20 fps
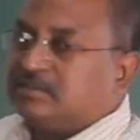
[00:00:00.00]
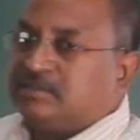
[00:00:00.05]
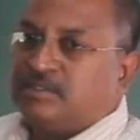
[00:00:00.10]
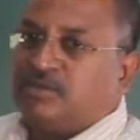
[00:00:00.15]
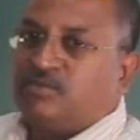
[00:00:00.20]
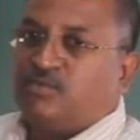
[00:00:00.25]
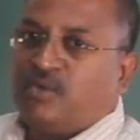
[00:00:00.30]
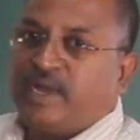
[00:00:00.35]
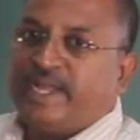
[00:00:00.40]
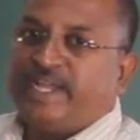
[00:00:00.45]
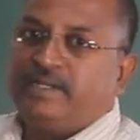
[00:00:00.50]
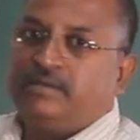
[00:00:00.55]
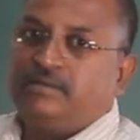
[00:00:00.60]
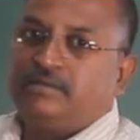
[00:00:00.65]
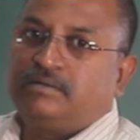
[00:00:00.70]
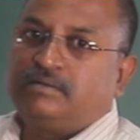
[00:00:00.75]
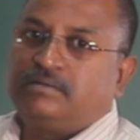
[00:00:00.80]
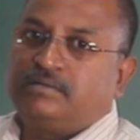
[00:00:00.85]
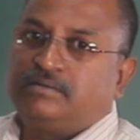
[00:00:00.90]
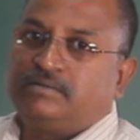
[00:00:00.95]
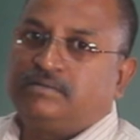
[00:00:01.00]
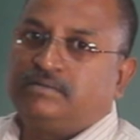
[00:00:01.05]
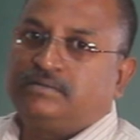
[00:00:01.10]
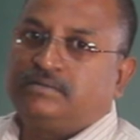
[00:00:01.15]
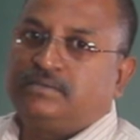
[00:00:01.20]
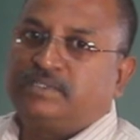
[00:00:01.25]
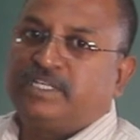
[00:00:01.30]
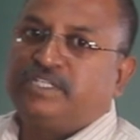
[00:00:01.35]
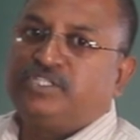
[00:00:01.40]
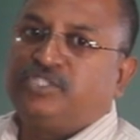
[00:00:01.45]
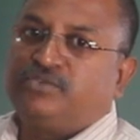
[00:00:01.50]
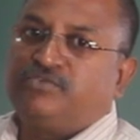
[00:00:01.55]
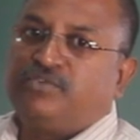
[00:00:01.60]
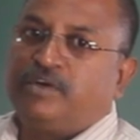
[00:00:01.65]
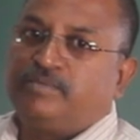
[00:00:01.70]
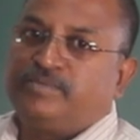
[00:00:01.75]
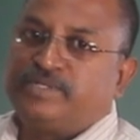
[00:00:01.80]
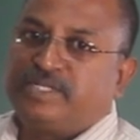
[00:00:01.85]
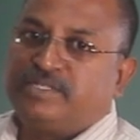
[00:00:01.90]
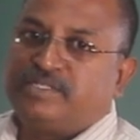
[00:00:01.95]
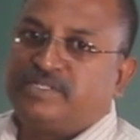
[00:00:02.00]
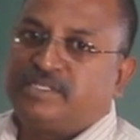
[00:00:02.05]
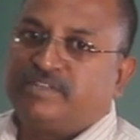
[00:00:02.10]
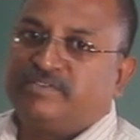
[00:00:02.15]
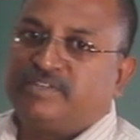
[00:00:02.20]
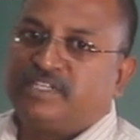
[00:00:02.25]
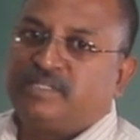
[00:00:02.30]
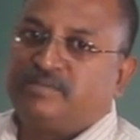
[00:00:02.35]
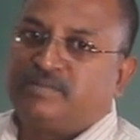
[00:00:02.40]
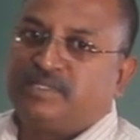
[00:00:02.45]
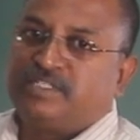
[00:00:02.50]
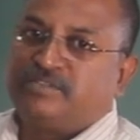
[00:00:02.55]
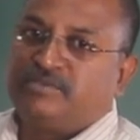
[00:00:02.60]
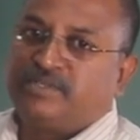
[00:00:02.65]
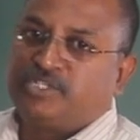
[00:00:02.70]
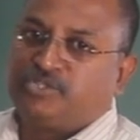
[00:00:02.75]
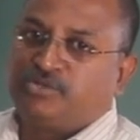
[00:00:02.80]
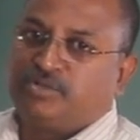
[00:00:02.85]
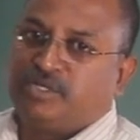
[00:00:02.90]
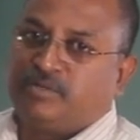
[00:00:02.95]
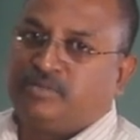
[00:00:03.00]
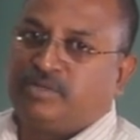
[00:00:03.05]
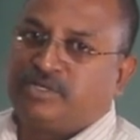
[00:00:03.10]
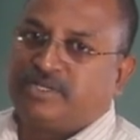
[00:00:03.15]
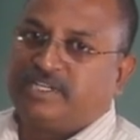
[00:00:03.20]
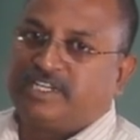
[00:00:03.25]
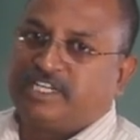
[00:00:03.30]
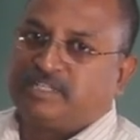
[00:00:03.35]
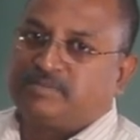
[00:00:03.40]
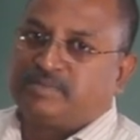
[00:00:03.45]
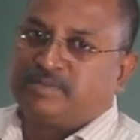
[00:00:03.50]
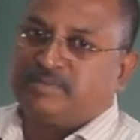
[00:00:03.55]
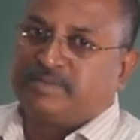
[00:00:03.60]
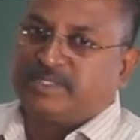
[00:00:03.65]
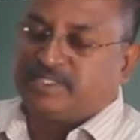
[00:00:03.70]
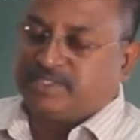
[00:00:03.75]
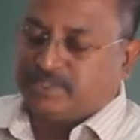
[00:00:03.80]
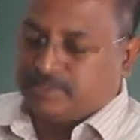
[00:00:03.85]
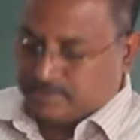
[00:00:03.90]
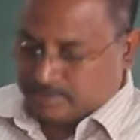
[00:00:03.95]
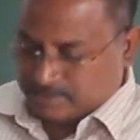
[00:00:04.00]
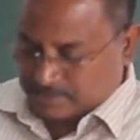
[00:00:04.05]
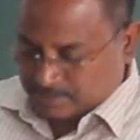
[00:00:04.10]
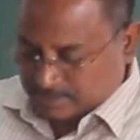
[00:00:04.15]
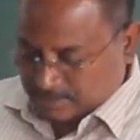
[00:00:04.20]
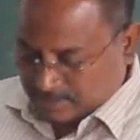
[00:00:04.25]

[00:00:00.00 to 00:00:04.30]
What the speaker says: the wide range of options available in virtual laboratory experiments.